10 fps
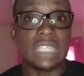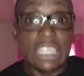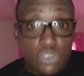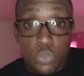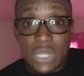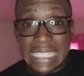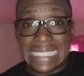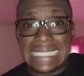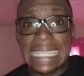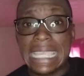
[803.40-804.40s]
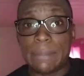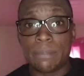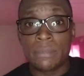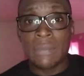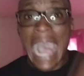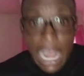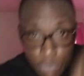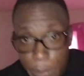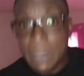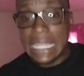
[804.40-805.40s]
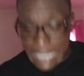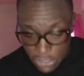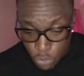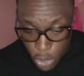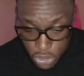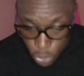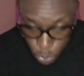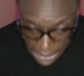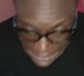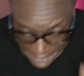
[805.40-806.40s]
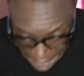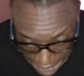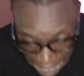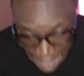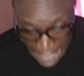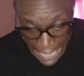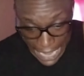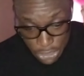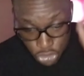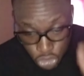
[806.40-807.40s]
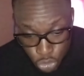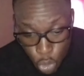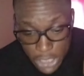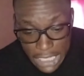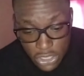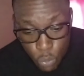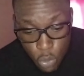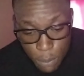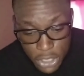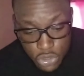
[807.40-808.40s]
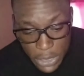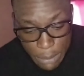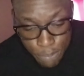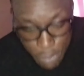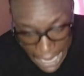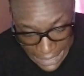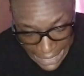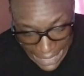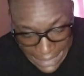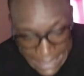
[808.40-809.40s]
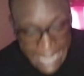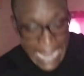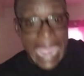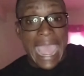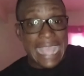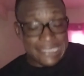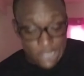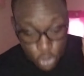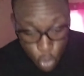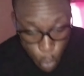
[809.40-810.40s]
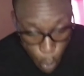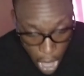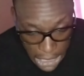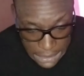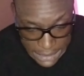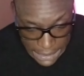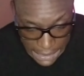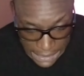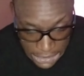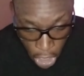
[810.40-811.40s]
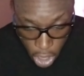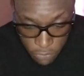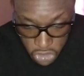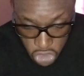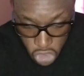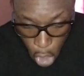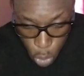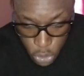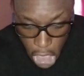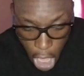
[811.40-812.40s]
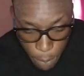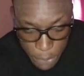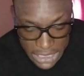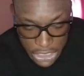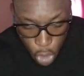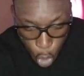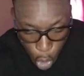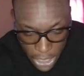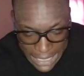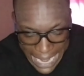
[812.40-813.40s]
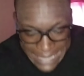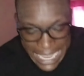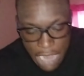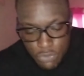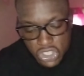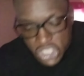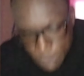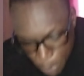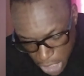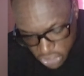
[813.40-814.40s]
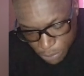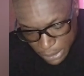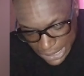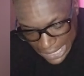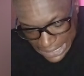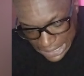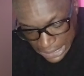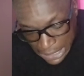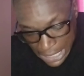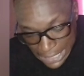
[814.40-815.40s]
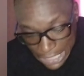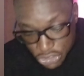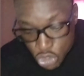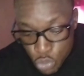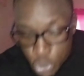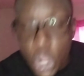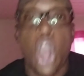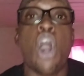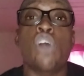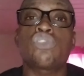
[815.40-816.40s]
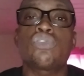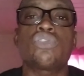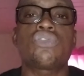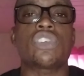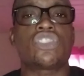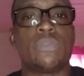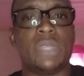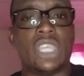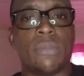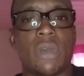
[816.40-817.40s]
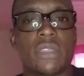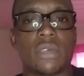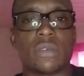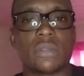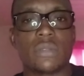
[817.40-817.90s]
This one is deep. I'll repeat this one though. Listen. Ensure that the woman you impregnate has the qualities of a sound, competent, organized, and responsible lady that you would also trust to be your mother.